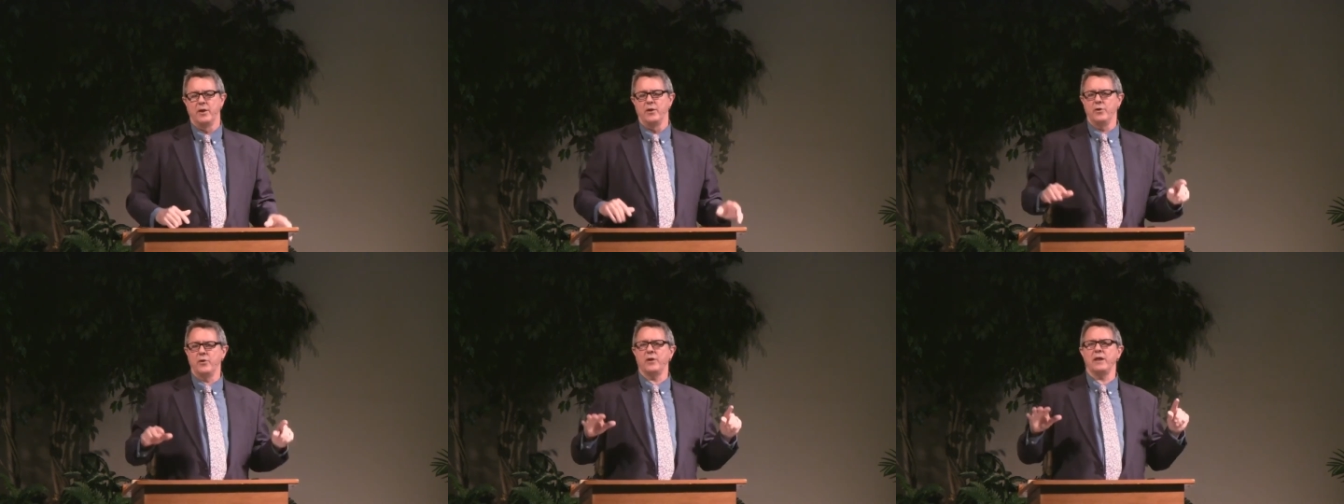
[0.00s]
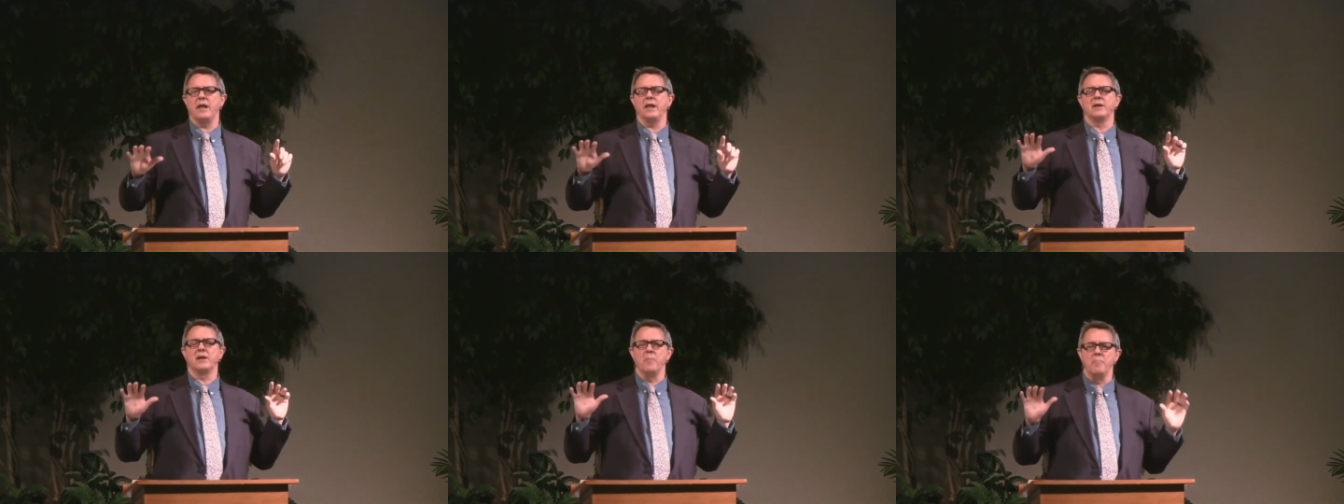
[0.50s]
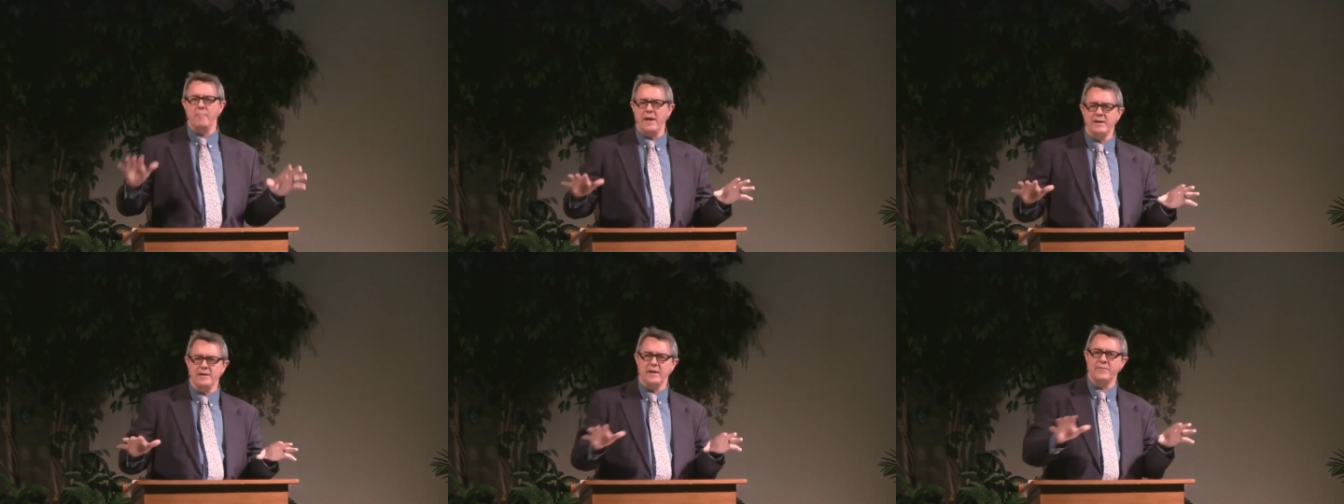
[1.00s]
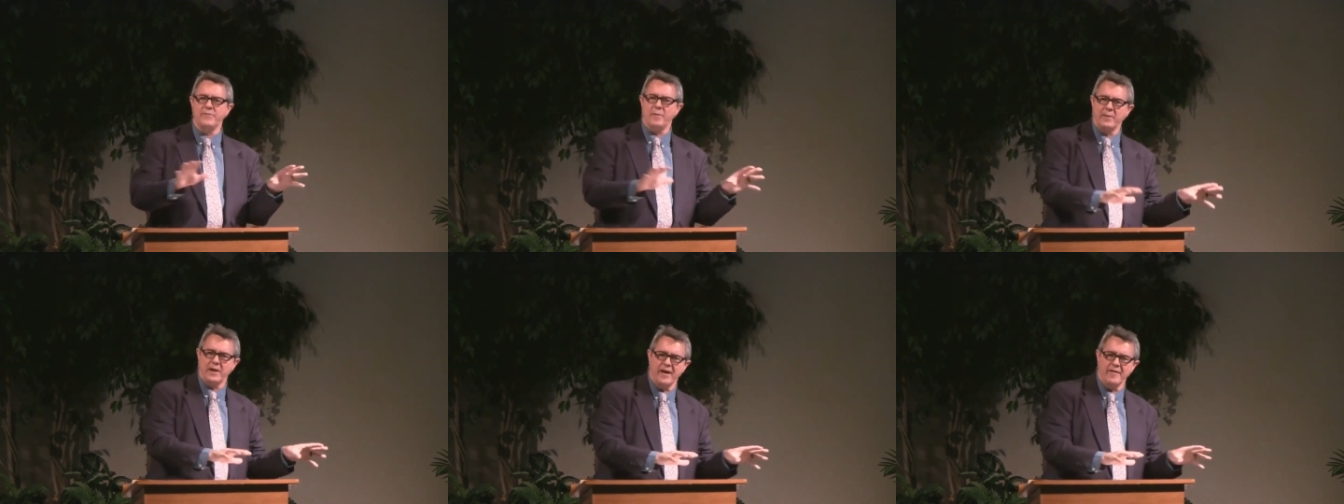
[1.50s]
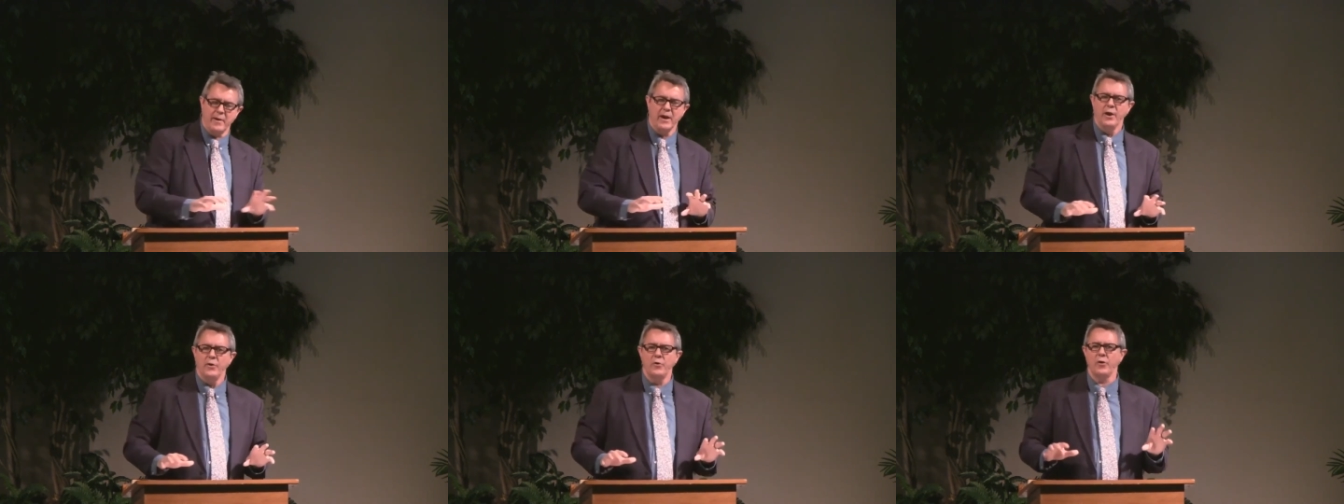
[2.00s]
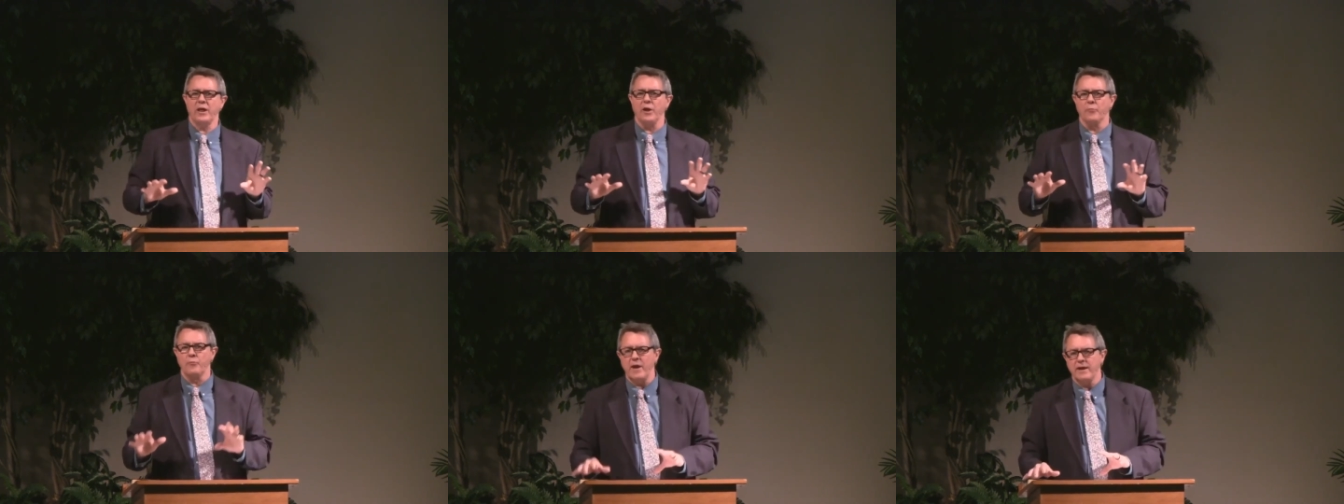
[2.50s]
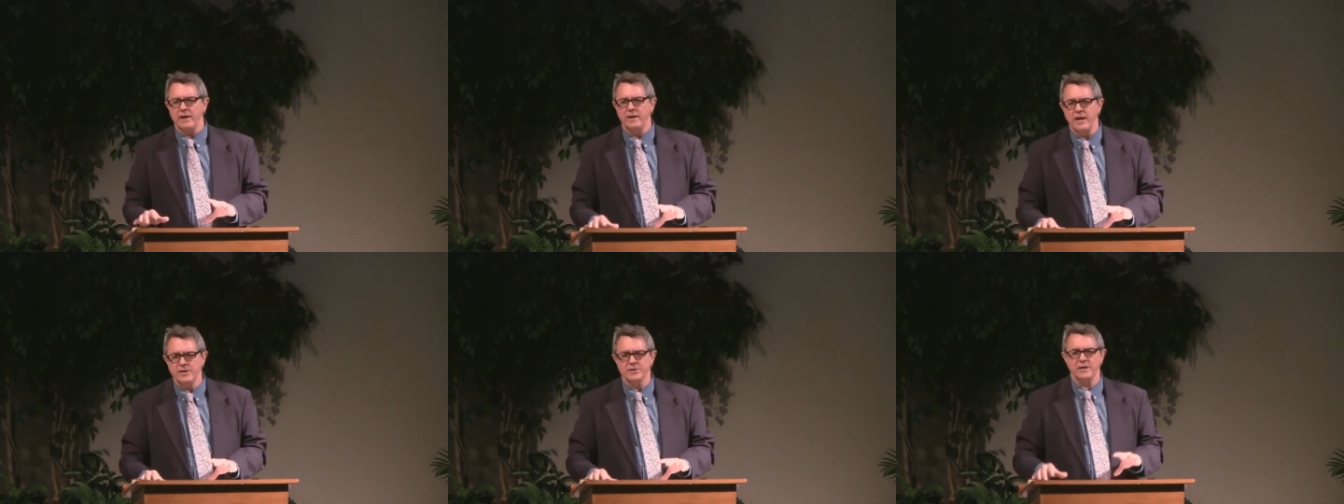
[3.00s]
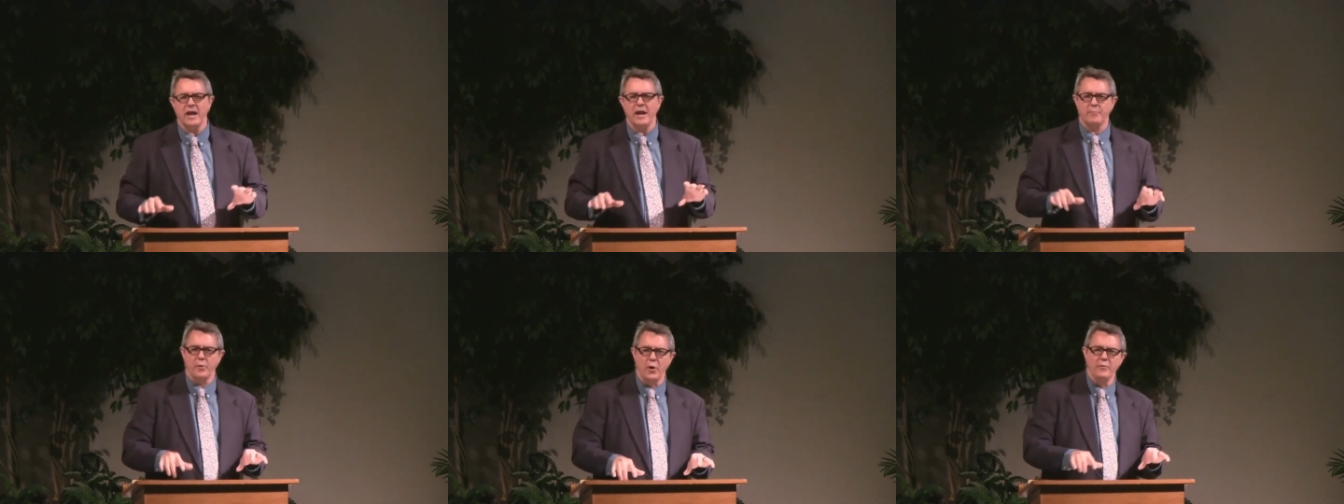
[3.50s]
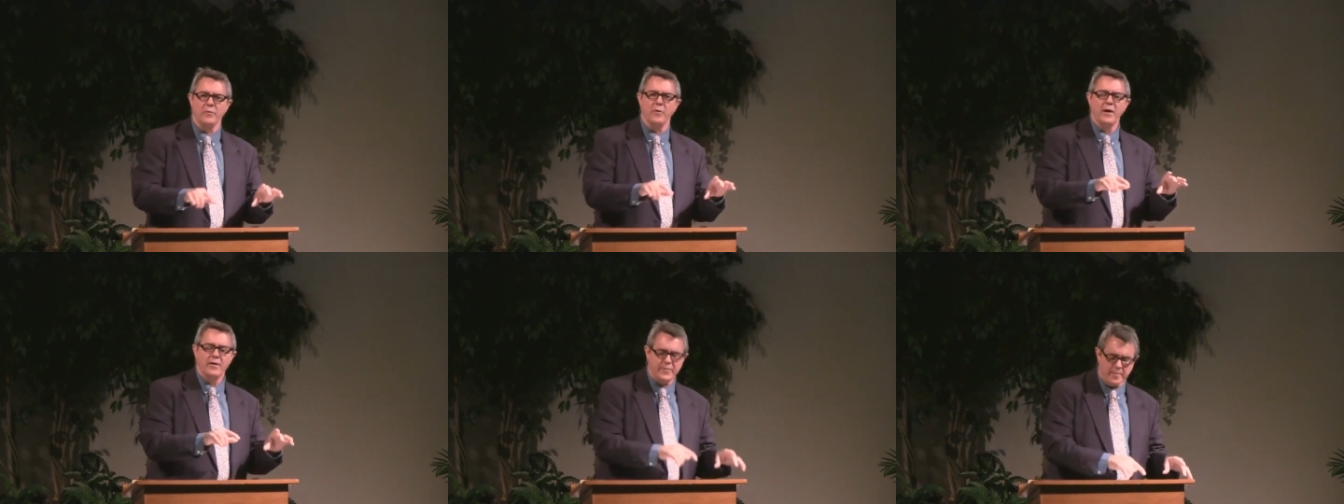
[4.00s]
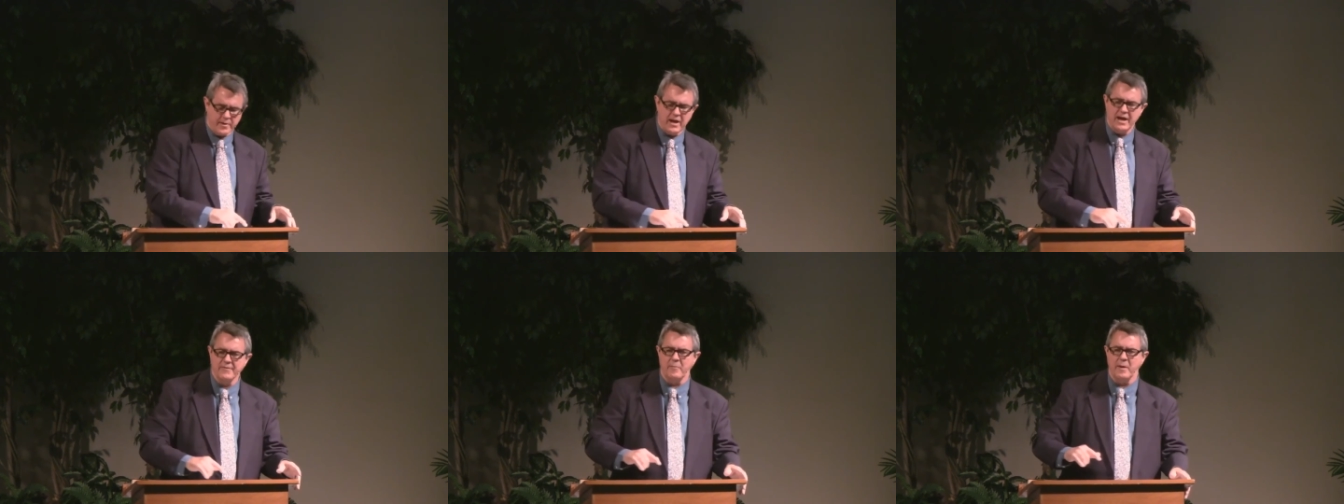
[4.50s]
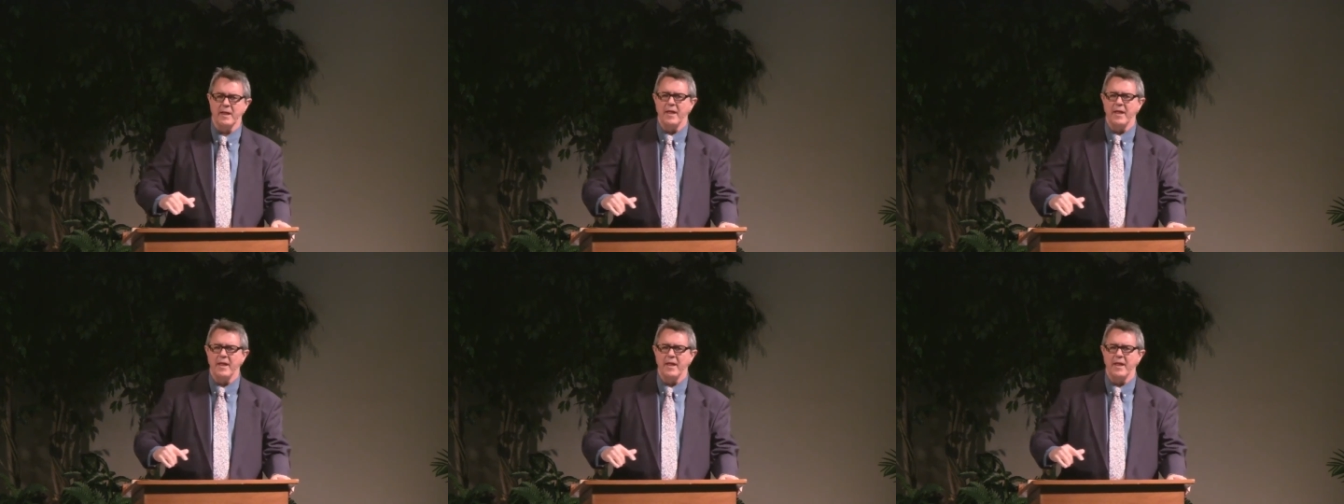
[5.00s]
You're going to get commended from the government. You're going to get recognition and approval from the government.